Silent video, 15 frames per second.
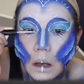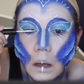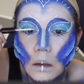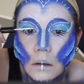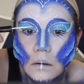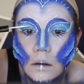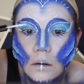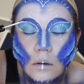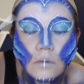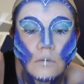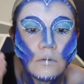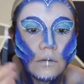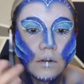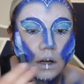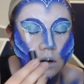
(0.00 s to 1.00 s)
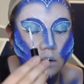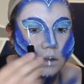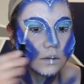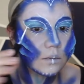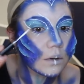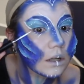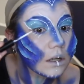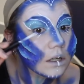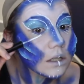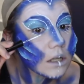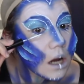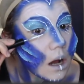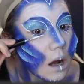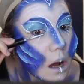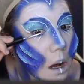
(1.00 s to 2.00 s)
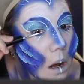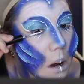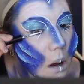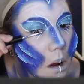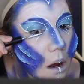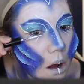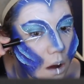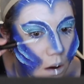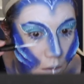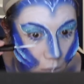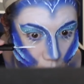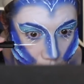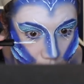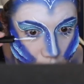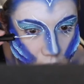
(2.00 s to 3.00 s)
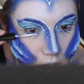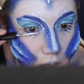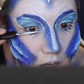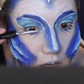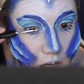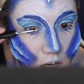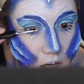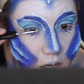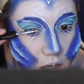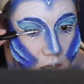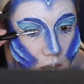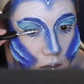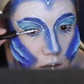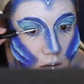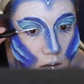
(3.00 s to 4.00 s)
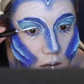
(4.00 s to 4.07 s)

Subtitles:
I sounded very Swedish. With an eyeliner.